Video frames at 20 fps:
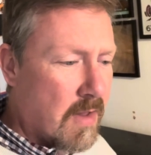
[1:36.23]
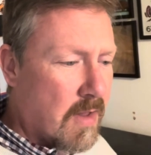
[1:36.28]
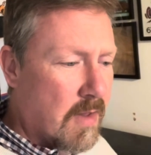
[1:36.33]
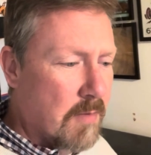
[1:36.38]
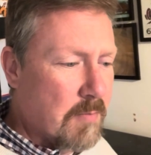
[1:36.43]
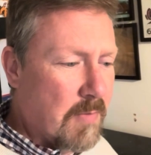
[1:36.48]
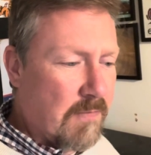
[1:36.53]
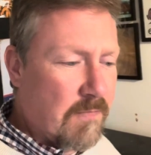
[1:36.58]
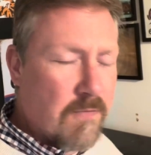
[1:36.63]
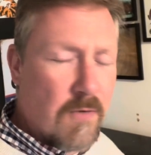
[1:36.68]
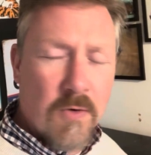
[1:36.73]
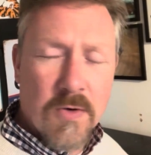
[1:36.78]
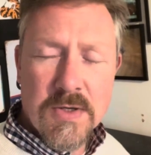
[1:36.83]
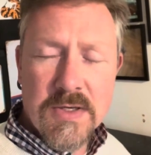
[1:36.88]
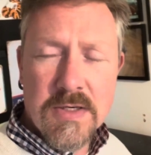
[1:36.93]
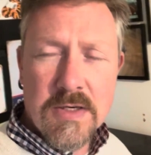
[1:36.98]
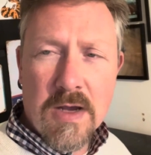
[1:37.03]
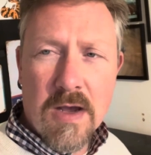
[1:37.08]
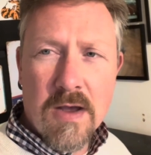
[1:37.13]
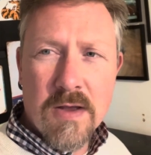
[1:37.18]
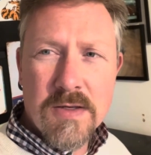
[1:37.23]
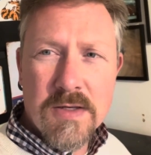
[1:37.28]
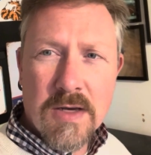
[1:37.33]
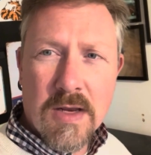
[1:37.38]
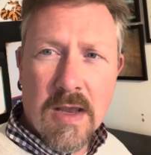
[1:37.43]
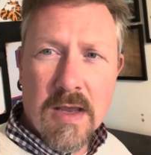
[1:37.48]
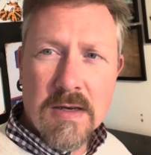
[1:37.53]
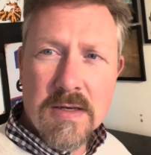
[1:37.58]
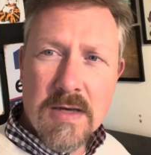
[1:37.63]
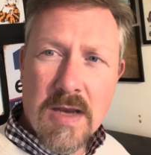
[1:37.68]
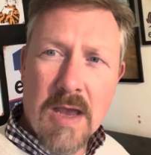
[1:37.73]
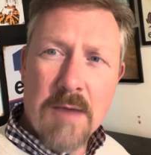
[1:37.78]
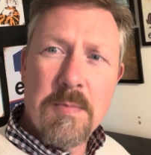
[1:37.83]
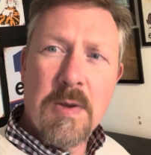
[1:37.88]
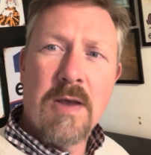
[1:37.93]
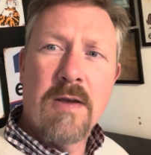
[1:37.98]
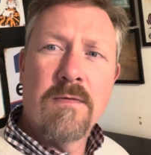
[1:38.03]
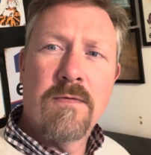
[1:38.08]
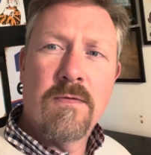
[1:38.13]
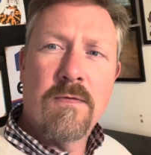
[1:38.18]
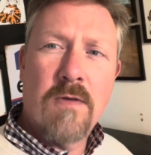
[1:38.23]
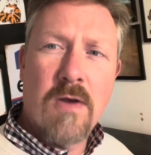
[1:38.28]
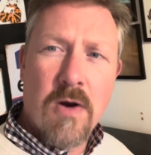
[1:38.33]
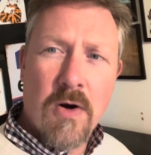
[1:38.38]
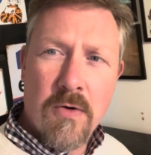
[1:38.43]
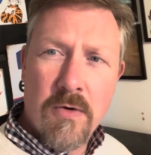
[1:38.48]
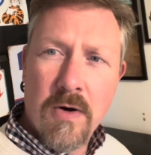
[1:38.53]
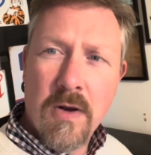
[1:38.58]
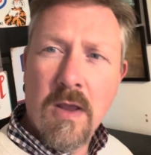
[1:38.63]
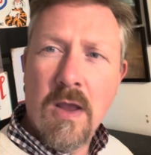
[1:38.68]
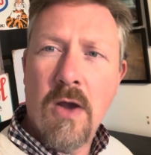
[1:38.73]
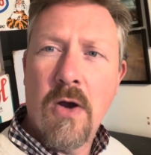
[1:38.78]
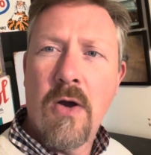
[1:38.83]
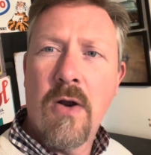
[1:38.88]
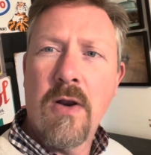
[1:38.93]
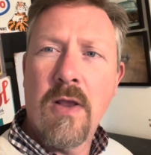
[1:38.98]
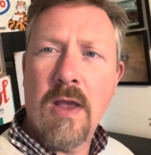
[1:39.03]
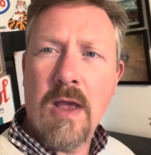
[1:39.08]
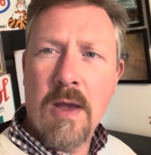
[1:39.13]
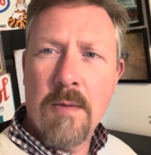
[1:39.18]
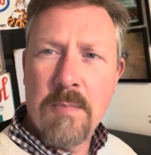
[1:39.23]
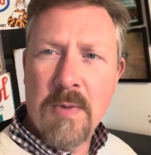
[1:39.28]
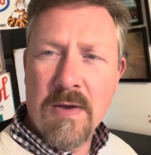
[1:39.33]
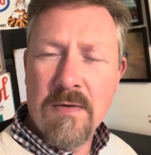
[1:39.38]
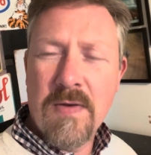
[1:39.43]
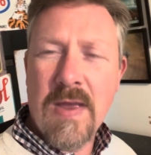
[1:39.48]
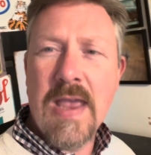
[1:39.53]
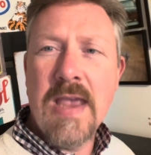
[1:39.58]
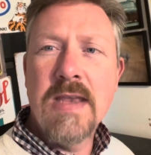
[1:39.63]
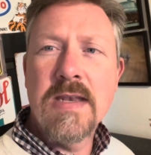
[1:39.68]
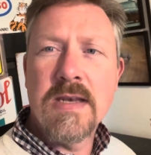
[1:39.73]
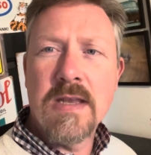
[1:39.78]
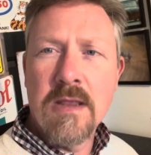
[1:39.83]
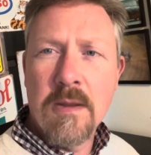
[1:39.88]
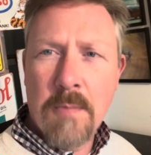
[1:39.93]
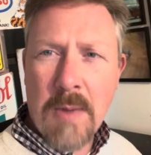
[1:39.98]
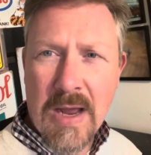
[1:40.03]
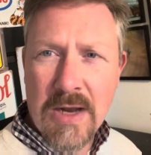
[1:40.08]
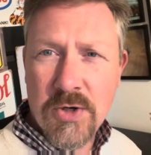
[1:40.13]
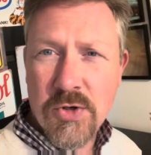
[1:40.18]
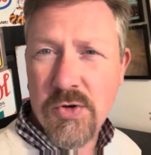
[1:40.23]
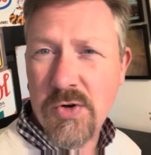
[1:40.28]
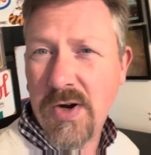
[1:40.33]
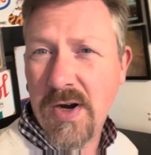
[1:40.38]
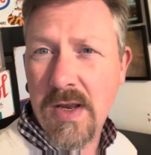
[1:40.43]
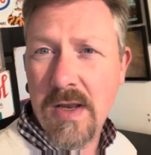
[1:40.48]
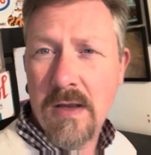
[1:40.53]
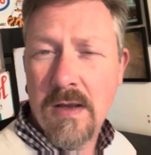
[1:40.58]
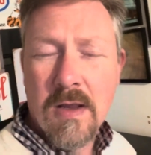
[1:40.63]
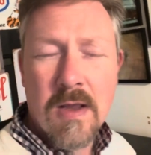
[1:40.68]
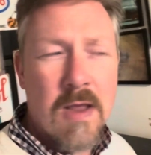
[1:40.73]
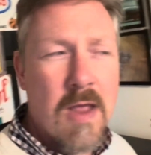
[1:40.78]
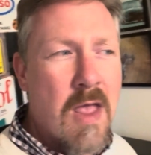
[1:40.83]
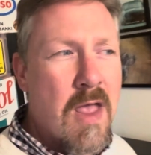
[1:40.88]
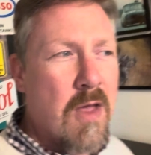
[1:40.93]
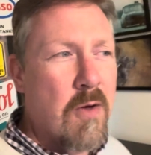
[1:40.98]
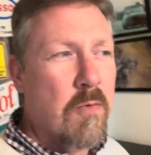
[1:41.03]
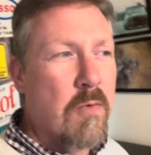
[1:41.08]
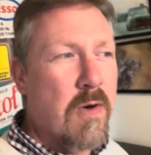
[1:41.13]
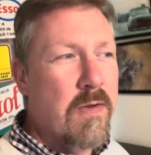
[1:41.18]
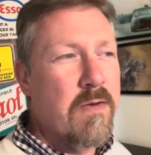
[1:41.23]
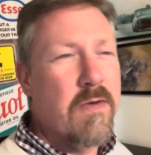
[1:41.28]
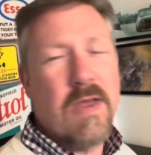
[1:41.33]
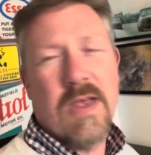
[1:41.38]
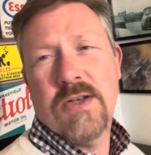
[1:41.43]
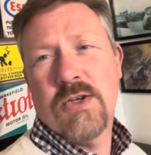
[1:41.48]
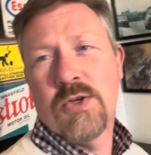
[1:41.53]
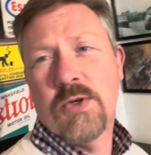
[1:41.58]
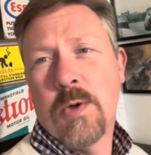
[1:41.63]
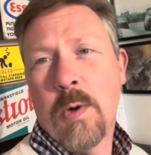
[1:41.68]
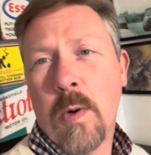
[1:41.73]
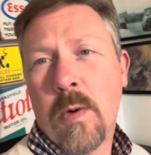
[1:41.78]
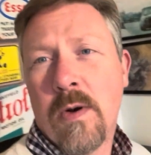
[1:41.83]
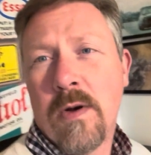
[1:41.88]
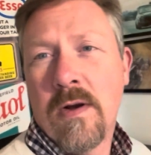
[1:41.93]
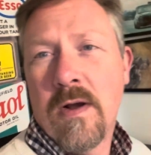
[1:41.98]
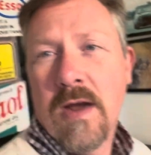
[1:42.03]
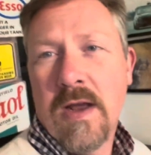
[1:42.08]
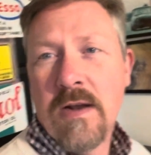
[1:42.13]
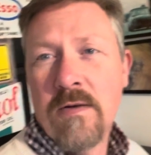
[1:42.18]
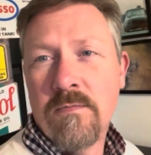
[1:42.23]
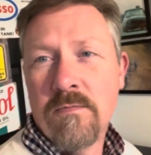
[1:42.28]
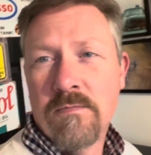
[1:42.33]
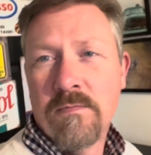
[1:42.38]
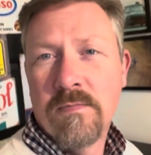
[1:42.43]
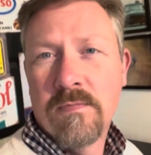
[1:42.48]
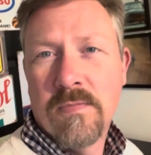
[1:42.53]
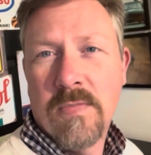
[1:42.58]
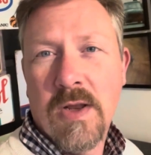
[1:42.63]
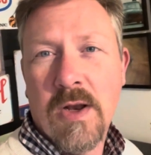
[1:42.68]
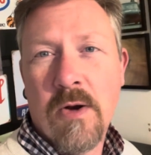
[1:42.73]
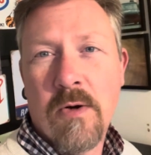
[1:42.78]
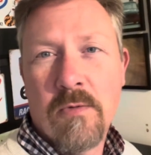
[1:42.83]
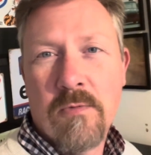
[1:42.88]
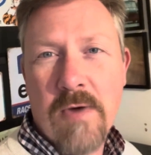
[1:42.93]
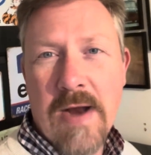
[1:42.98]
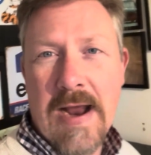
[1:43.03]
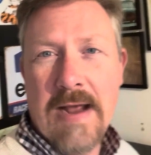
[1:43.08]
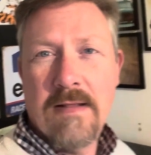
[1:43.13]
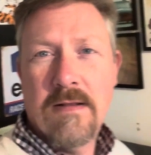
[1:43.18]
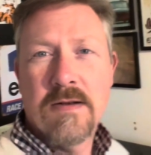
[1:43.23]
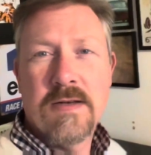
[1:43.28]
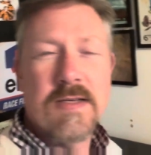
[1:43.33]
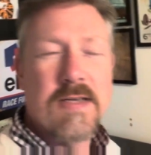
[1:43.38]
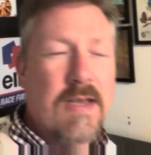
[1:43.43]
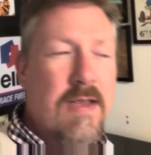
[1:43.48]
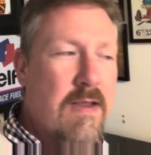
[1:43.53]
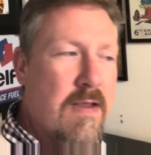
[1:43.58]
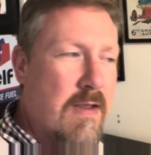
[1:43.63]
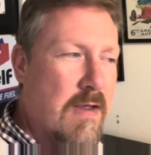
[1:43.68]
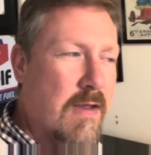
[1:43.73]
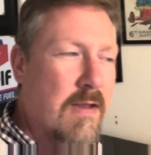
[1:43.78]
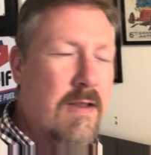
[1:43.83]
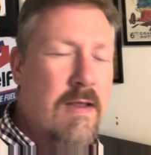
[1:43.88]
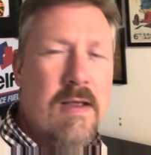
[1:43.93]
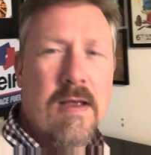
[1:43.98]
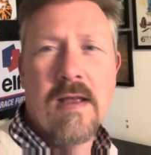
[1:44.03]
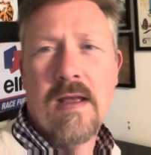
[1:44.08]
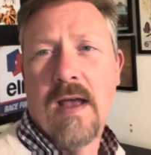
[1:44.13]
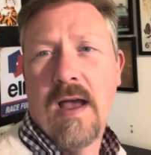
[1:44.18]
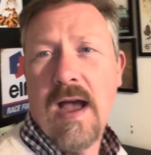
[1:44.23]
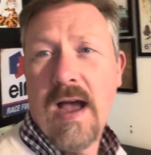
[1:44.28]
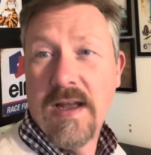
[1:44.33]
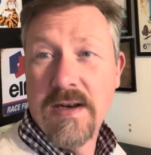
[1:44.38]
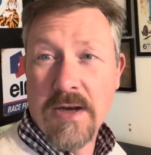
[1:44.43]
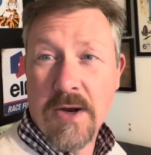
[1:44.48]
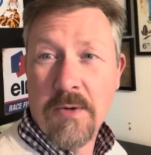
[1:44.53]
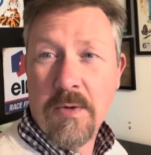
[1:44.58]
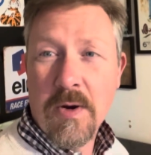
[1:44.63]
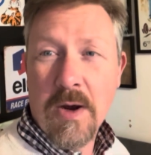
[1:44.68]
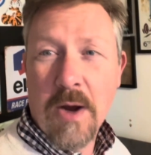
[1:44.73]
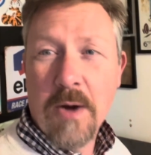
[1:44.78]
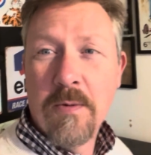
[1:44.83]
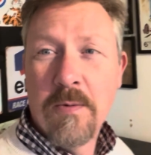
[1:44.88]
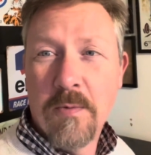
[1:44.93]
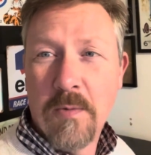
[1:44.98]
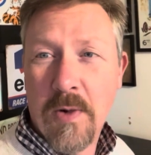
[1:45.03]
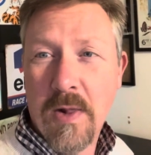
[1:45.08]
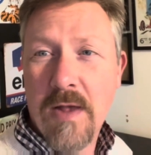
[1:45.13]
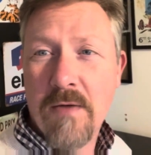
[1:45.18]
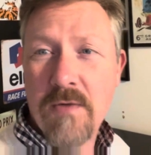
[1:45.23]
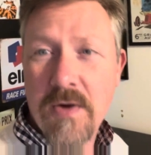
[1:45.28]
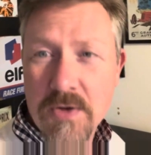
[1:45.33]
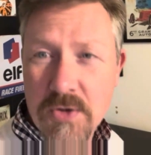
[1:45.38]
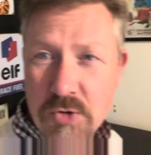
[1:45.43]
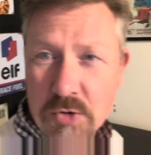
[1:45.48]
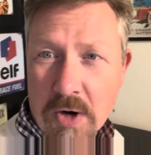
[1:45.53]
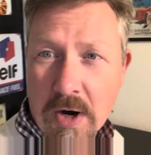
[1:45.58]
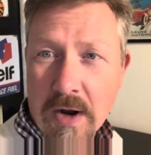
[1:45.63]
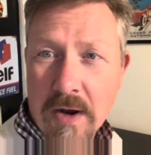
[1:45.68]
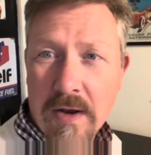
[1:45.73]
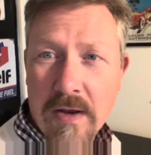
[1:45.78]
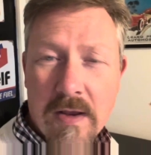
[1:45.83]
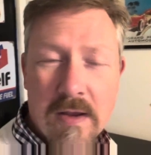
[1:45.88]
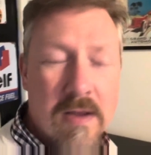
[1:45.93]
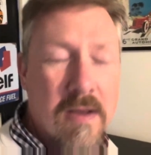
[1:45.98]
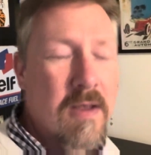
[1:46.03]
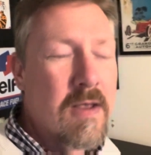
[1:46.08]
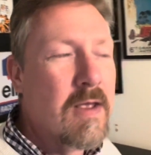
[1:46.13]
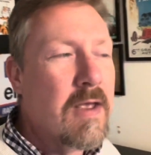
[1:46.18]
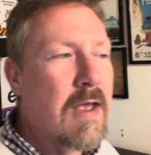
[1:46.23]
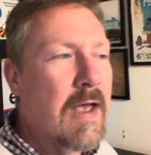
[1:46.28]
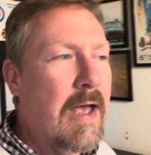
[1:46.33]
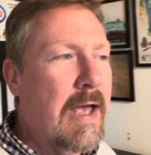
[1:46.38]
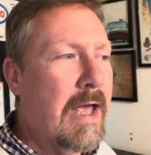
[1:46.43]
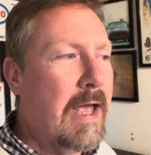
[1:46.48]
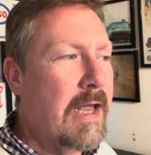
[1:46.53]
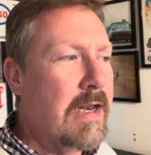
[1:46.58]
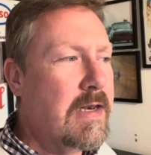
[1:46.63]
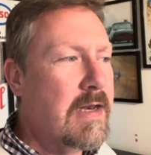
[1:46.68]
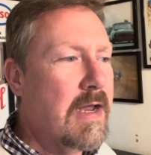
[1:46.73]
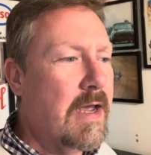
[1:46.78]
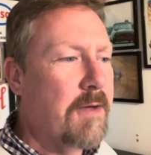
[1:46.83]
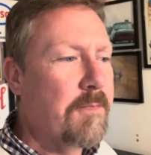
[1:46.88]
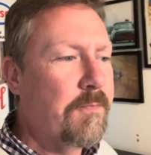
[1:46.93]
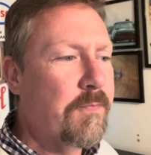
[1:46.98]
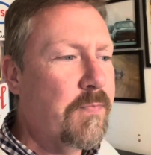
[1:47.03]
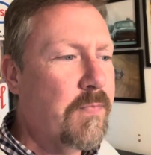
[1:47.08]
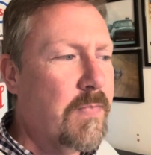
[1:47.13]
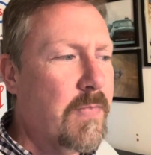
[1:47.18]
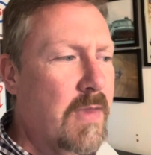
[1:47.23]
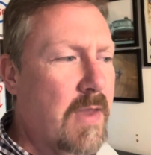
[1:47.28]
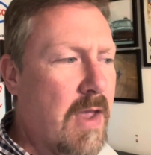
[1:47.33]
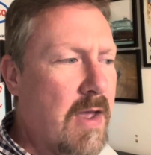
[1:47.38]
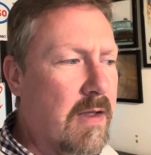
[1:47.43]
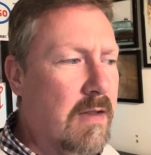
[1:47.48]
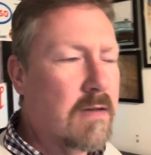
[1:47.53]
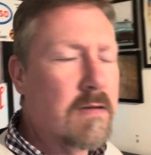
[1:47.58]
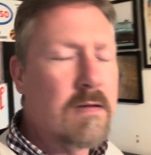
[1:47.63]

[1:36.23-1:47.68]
before starting it to get a bit of current going and get a bit of heat in the battery. Whether that's true or not in reality, I don't know. We'll give it a try. And yeah,